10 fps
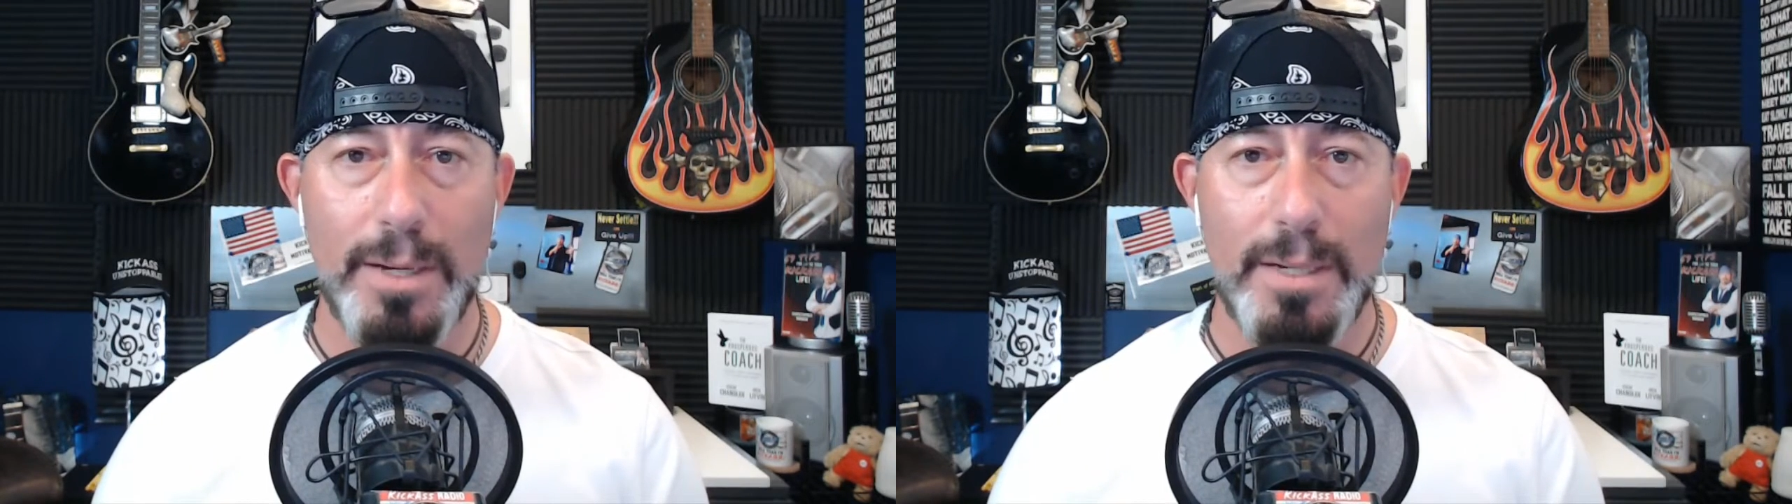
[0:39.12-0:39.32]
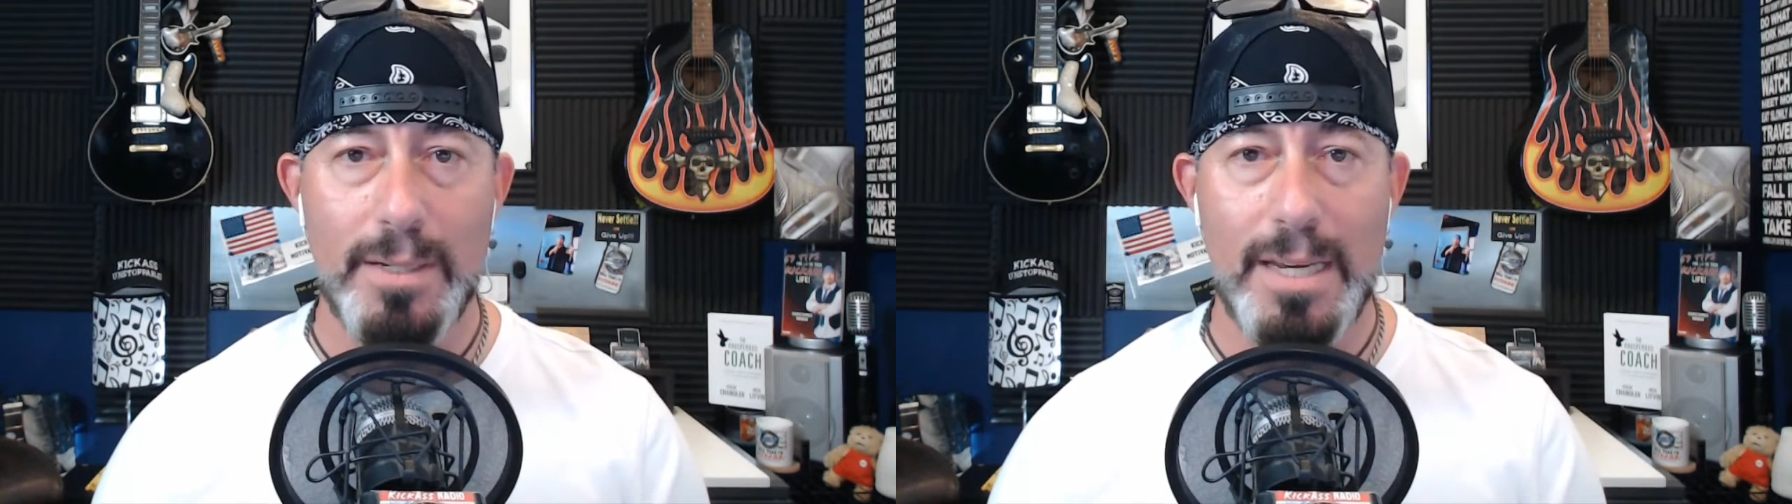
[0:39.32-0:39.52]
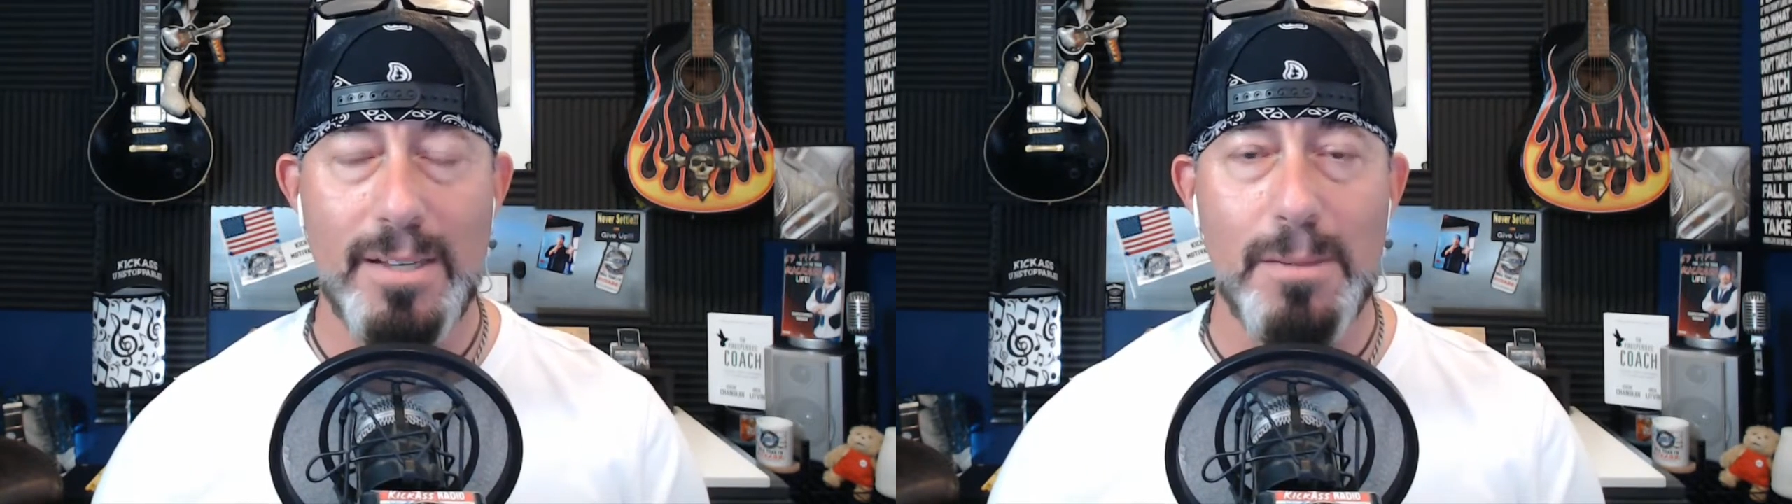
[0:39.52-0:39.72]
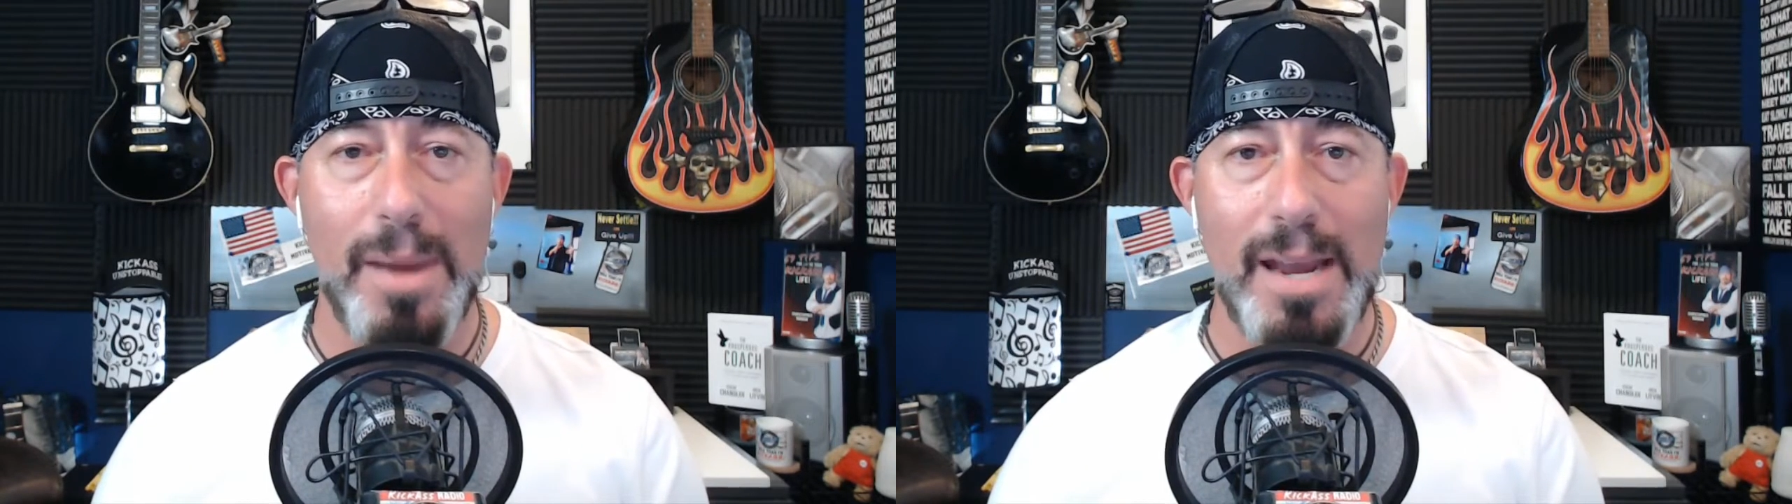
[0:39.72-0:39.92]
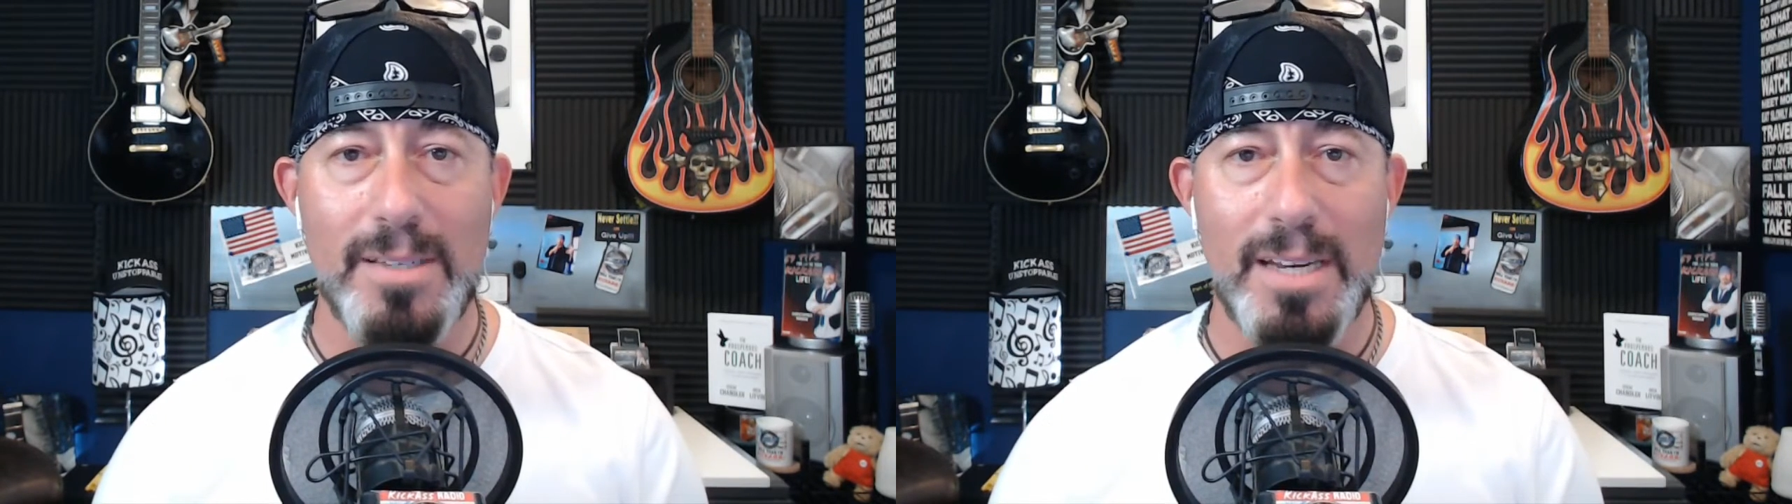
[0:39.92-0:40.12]
He is
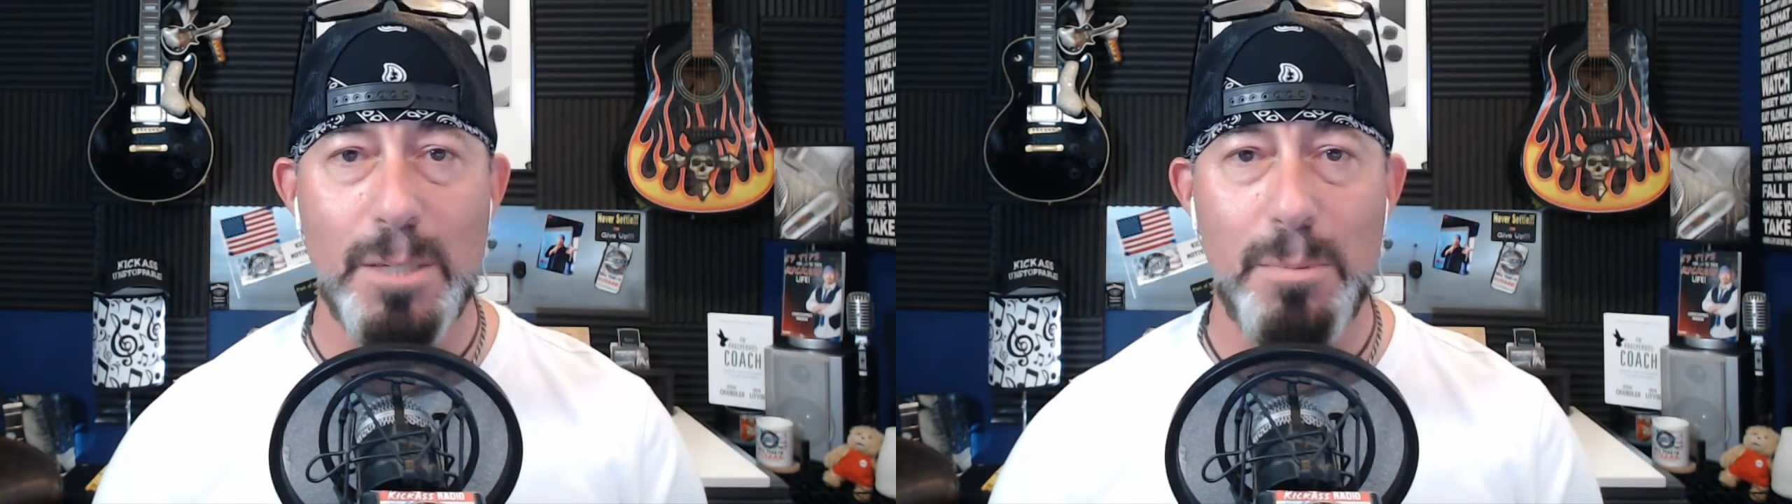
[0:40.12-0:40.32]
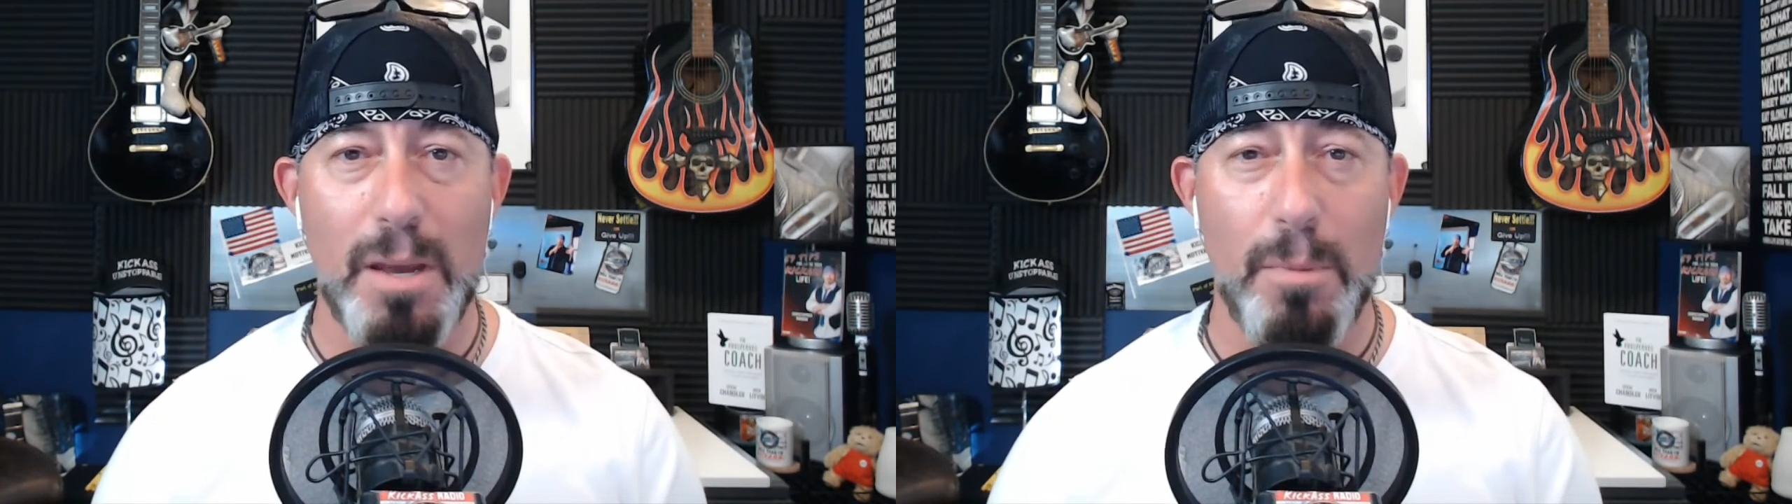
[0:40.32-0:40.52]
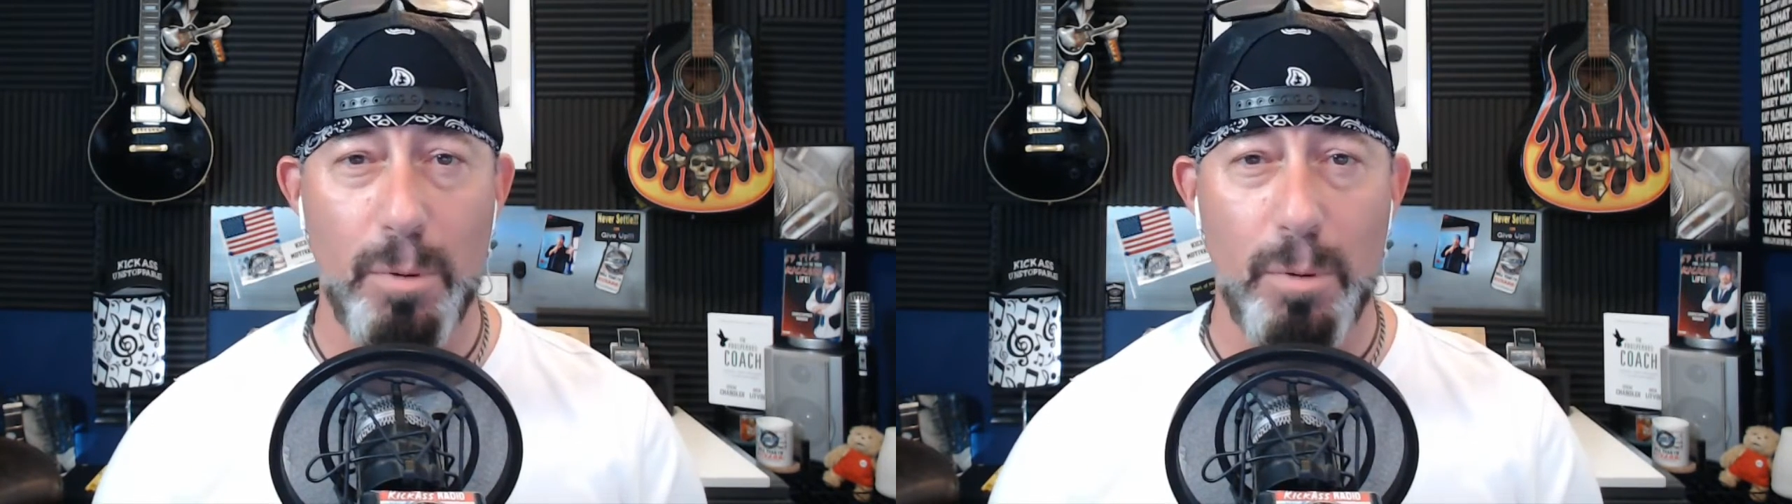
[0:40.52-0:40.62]
amazing. He's become a